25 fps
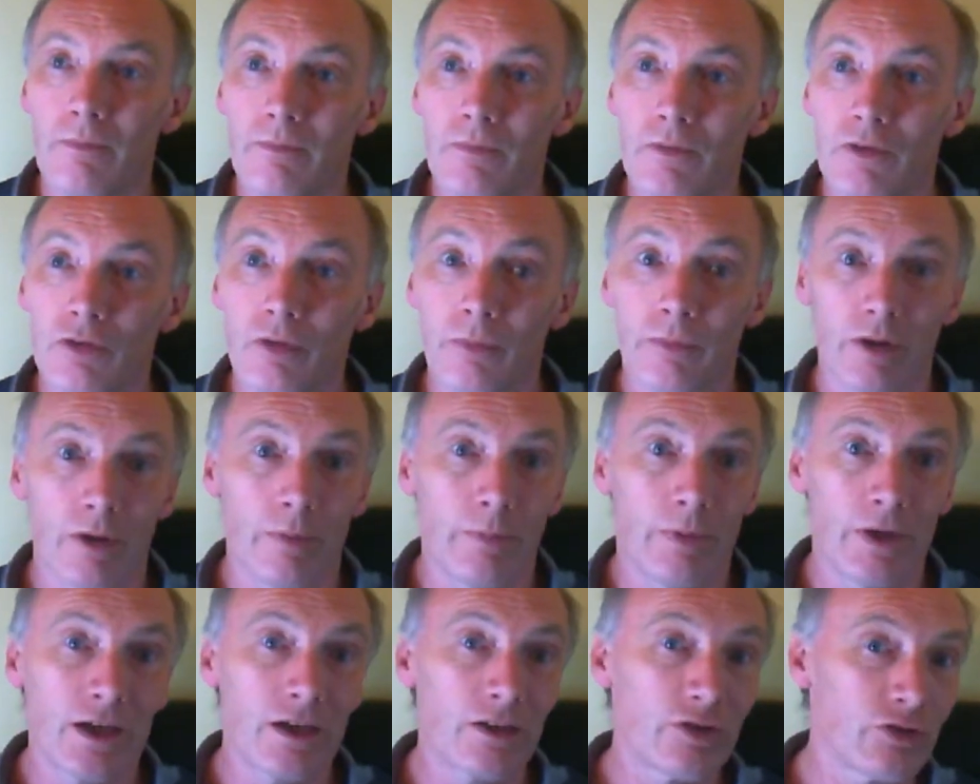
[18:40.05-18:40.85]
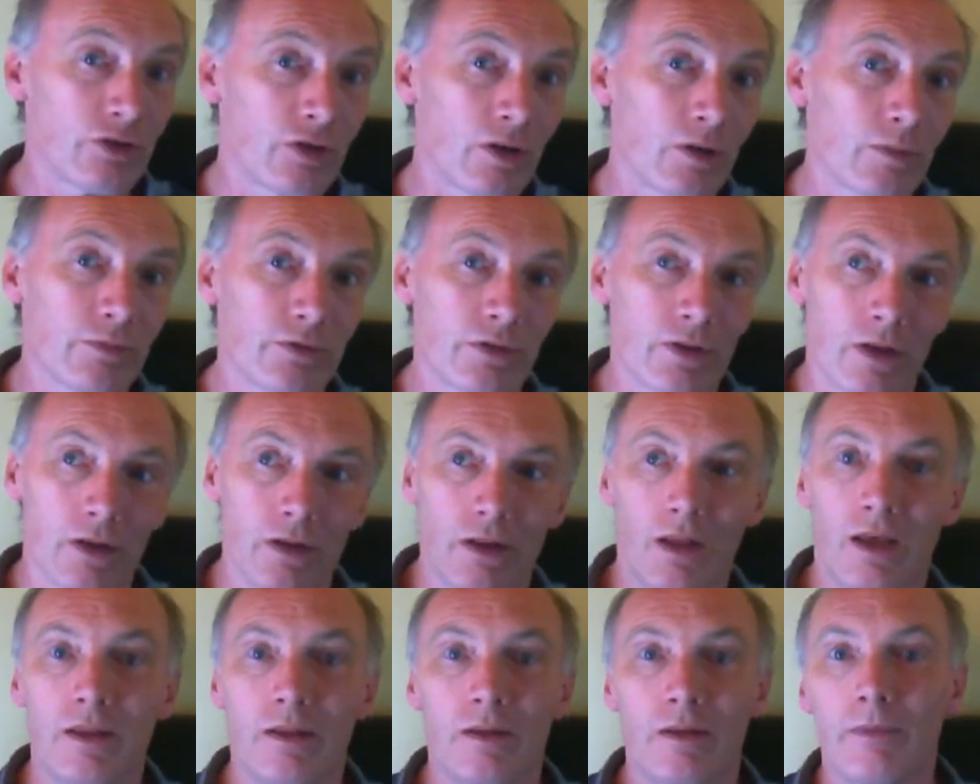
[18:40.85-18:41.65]
Some of the bigger shops,
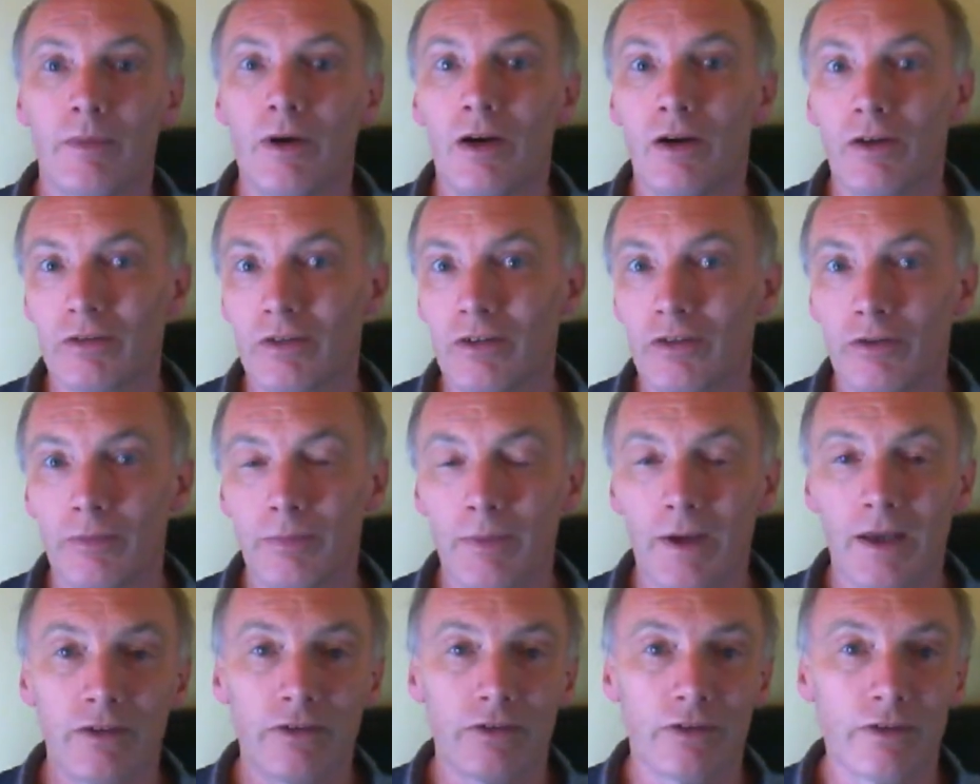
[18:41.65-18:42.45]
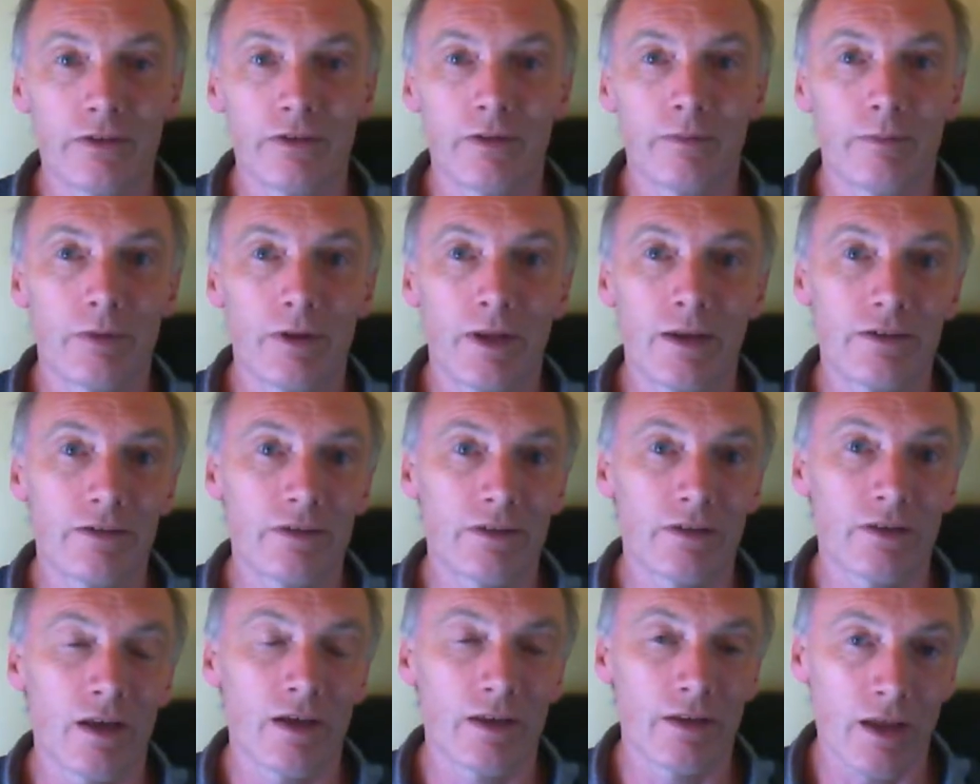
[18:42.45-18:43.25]
like the Marks and Spencers and
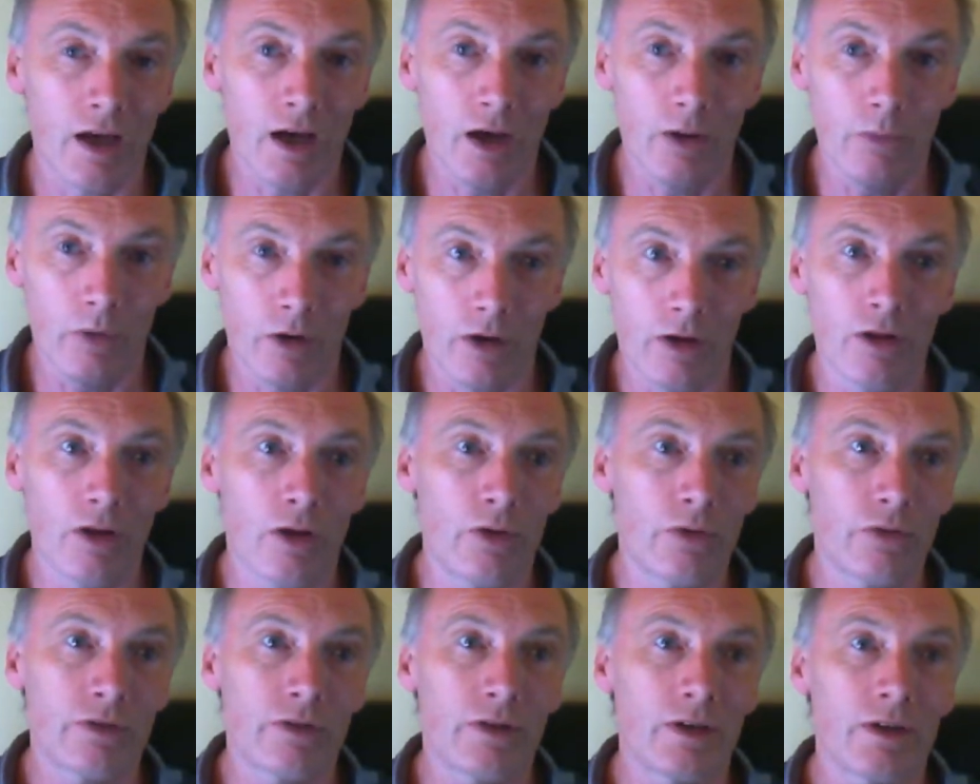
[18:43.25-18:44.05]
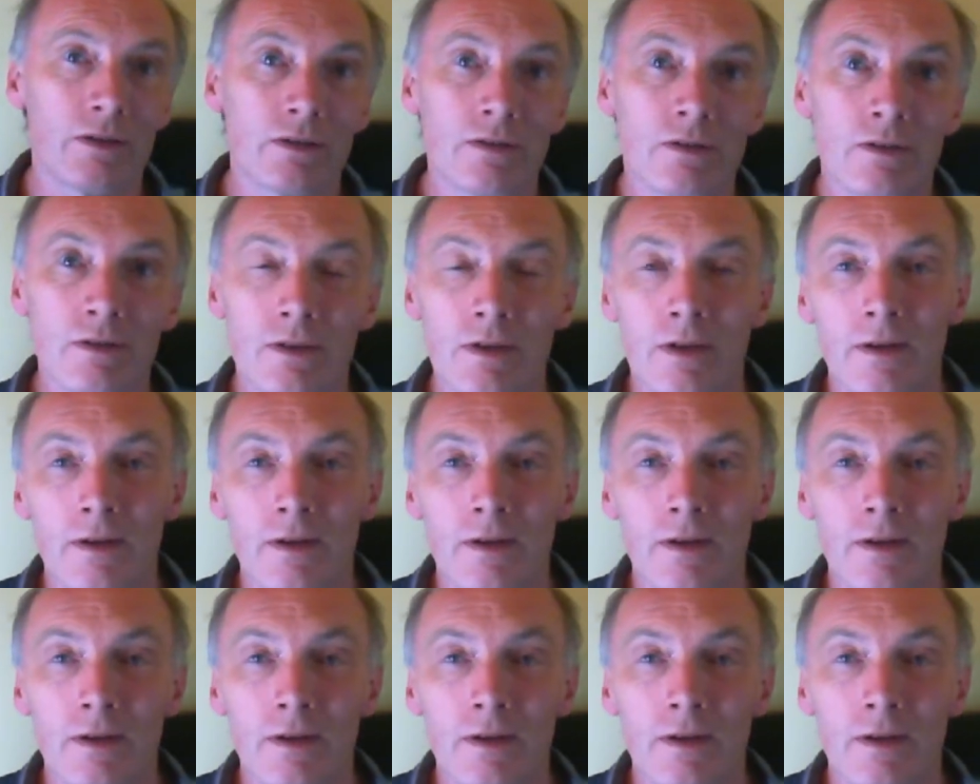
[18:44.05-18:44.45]
places like that, were closing.